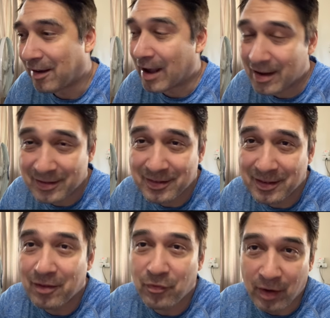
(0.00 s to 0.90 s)
honestly,
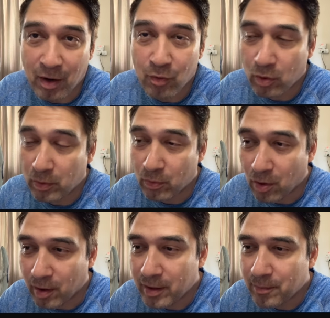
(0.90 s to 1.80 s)
it found what we
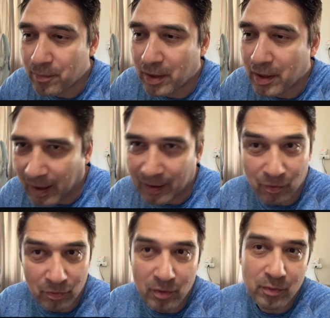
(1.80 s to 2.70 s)
wanted, but
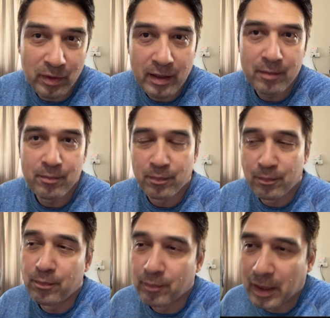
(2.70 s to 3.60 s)
we didn't
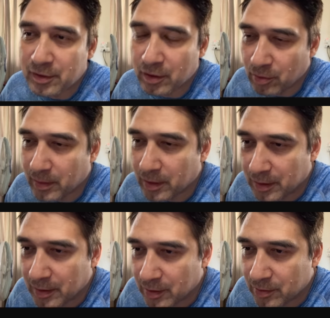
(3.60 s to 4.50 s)
mention too many
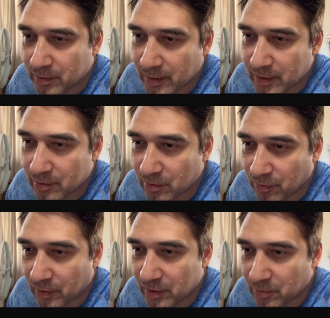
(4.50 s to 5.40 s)
details. So it says, so the
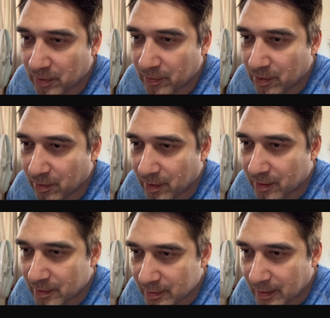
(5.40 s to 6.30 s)
first video here
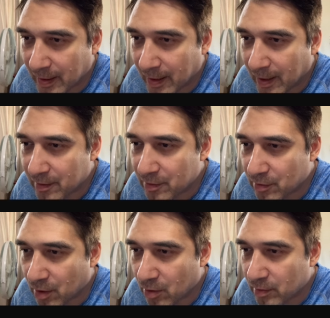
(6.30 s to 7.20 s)
is the AI
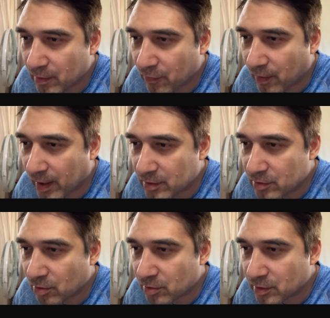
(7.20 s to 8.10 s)
drone that finds
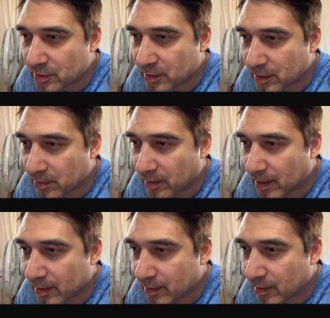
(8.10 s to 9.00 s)
soldiers in
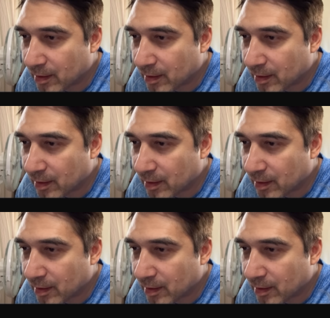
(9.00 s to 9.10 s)
Iran